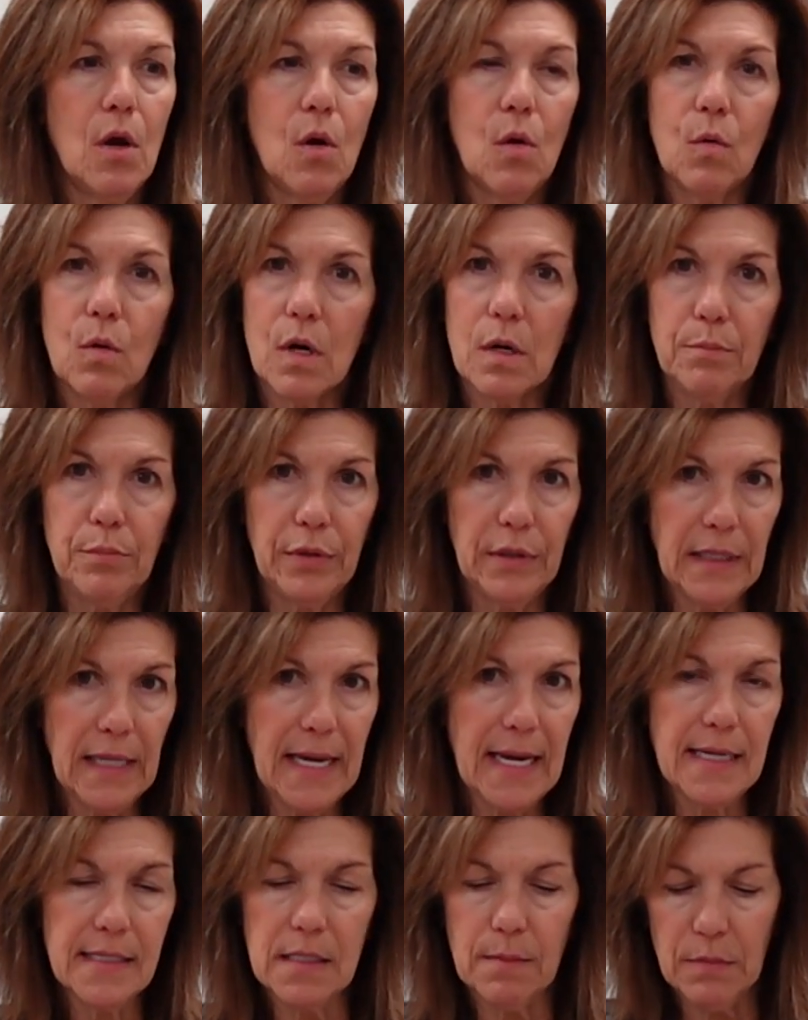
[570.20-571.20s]
or a
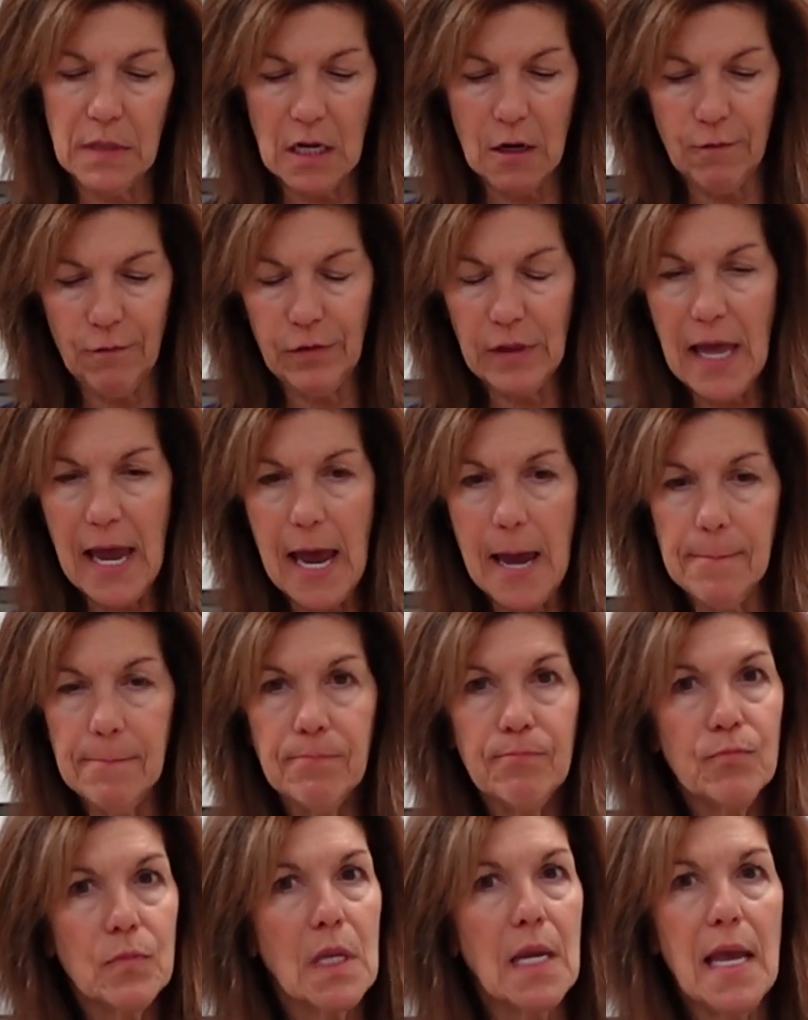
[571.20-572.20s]
plate, something flat,
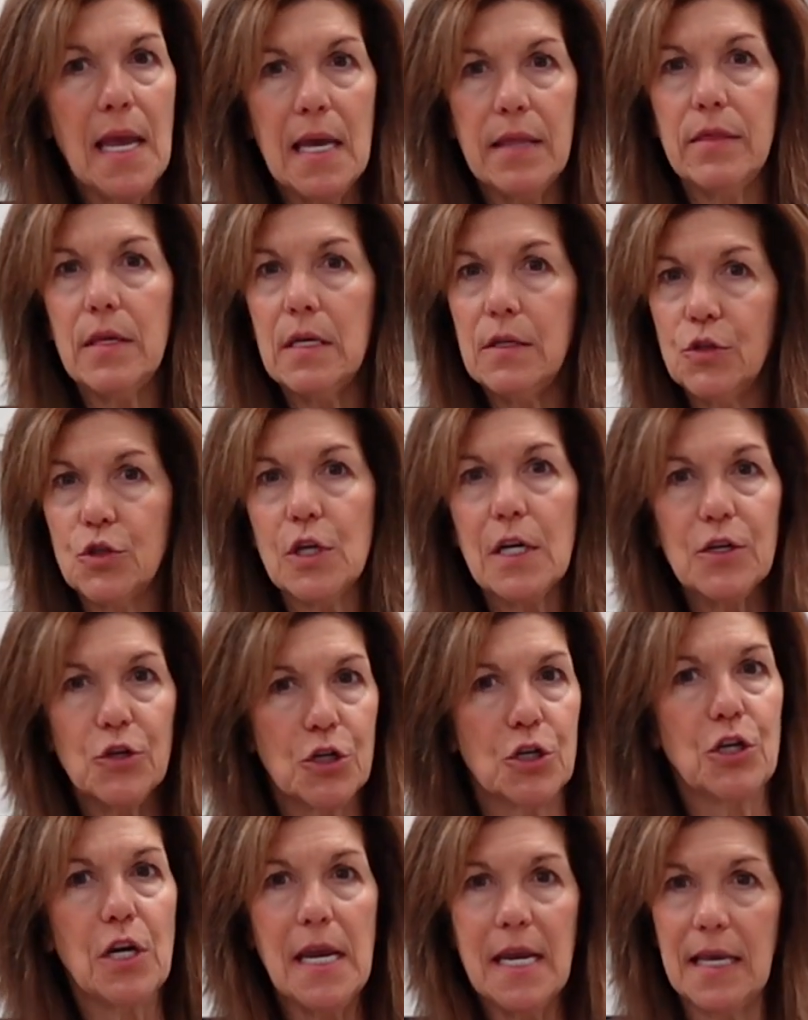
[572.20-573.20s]
and then just
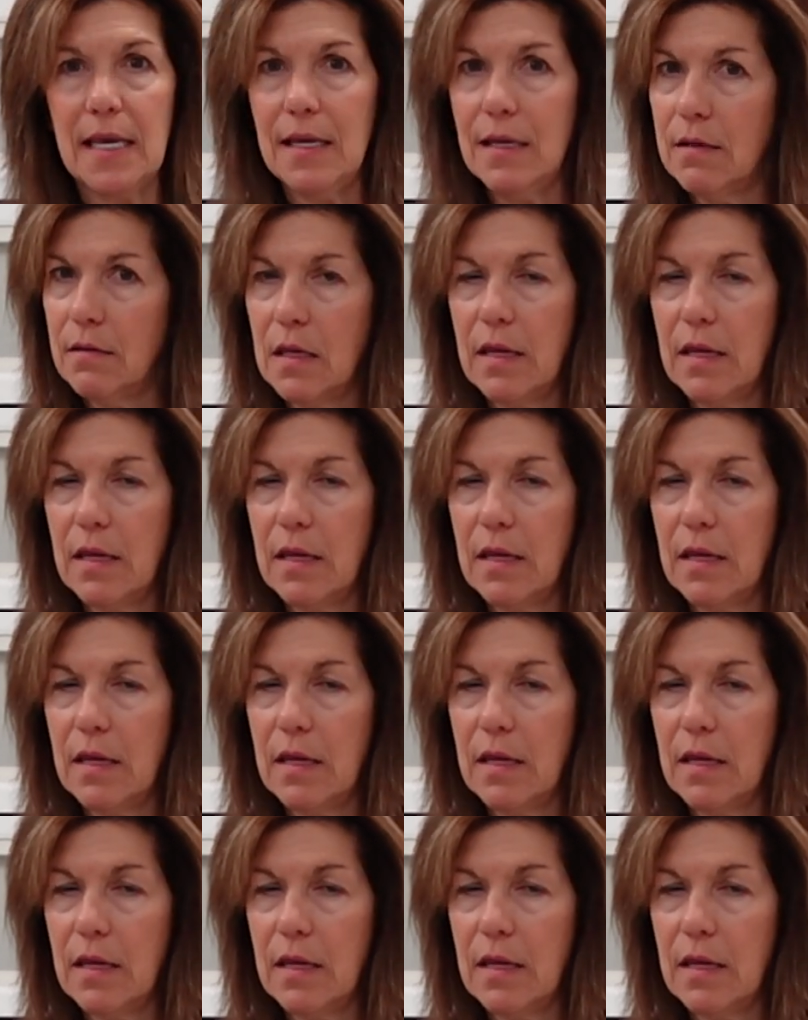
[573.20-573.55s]
shake it.